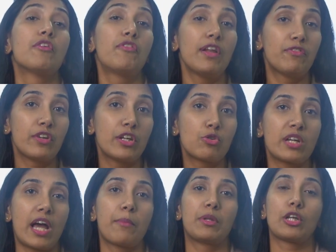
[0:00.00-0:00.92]
feel free to
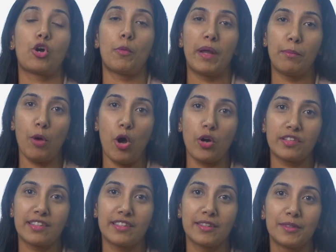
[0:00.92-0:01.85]
type in the comment
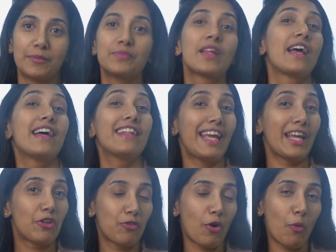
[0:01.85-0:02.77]
box.
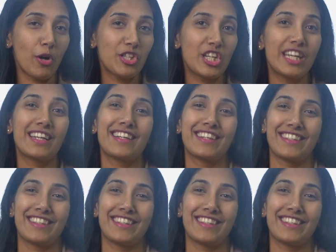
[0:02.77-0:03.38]
Thank you for watching.